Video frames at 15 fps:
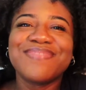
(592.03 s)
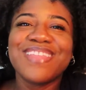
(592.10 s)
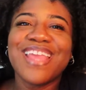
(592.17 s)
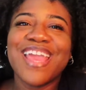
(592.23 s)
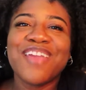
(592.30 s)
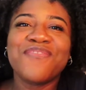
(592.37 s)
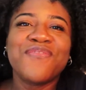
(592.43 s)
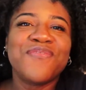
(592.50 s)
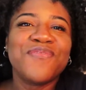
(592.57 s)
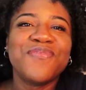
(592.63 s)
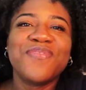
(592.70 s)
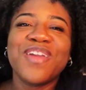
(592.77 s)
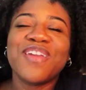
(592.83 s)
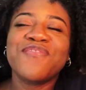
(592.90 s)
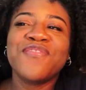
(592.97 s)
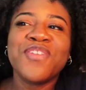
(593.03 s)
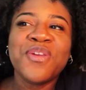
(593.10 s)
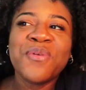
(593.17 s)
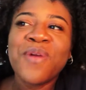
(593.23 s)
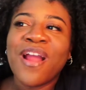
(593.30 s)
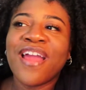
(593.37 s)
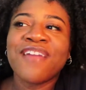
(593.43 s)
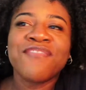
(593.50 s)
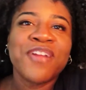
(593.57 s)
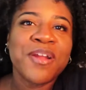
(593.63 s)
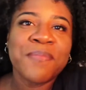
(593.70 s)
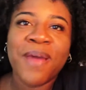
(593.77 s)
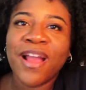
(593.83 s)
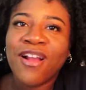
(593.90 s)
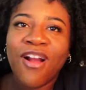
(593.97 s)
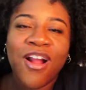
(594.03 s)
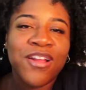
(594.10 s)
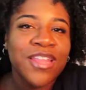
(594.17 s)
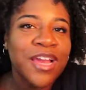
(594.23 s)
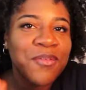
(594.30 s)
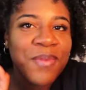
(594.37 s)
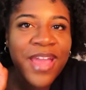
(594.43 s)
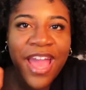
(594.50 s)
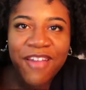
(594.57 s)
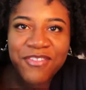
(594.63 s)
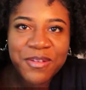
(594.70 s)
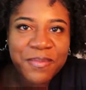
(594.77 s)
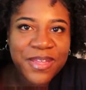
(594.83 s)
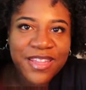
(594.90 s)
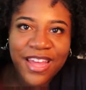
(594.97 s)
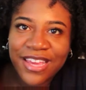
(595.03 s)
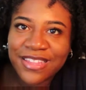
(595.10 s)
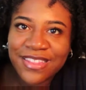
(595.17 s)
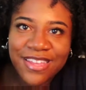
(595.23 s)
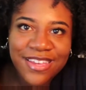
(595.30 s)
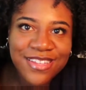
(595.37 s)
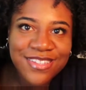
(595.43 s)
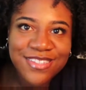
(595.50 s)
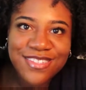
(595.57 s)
if if you are ever in my car, like, we have to be like this.